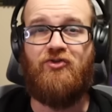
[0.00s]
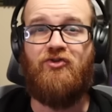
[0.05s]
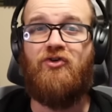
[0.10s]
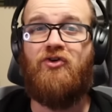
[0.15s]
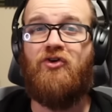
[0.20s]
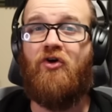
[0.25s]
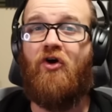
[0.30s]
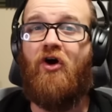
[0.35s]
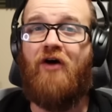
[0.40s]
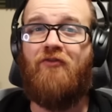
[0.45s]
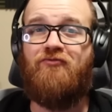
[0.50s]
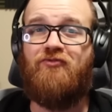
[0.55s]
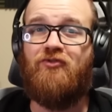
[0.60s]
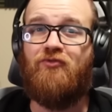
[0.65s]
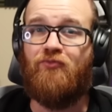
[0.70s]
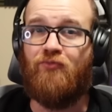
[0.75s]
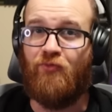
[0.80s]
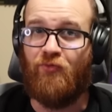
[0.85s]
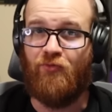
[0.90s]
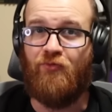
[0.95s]
you can
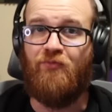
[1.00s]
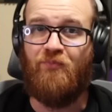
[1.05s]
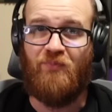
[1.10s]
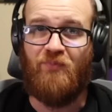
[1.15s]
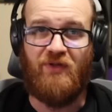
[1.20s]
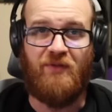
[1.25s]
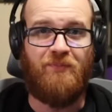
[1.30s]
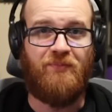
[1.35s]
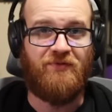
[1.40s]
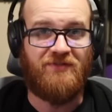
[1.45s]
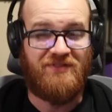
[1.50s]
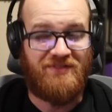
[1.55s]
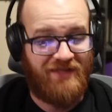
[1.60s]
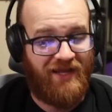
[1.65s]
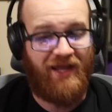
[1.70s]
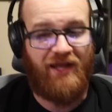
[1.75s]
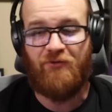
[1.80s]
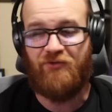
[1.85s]
often ruin people's day